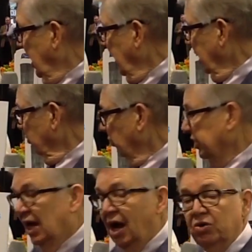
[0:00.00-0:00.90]
and we
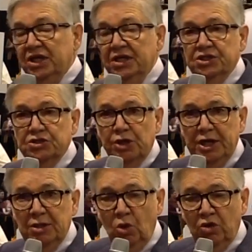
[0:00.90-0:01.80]
now need to train
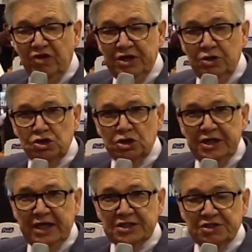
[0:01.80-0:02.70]
and motivate. Usually
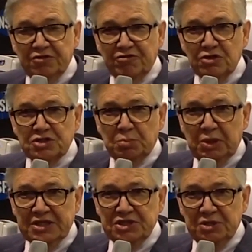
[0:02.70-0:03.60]
that's the first
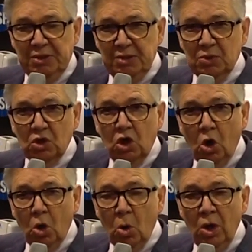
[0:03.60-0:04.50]
place that people
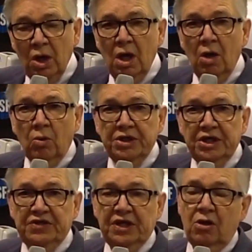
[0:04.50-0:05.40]
go when they
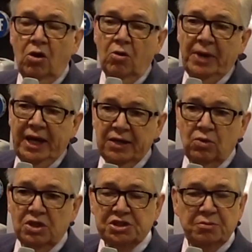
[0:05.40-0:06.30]
think, oh, my hand
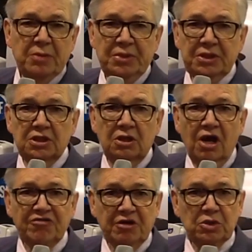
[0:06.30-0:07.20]
washing might be a little
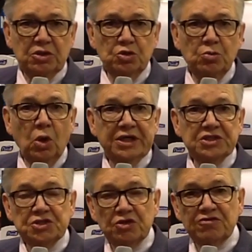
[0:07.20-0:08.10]
off, I'm going to do more
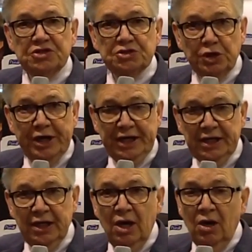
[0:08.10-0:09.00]
in-service training.
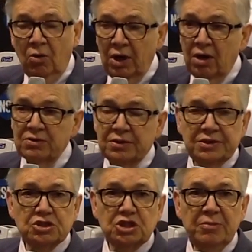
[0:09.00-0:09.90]
Well,
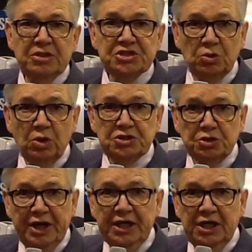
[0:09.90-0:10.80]
there's limits to what
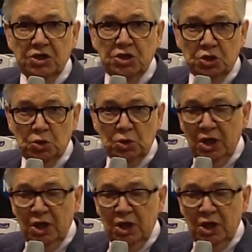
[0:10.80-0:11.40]
training can do.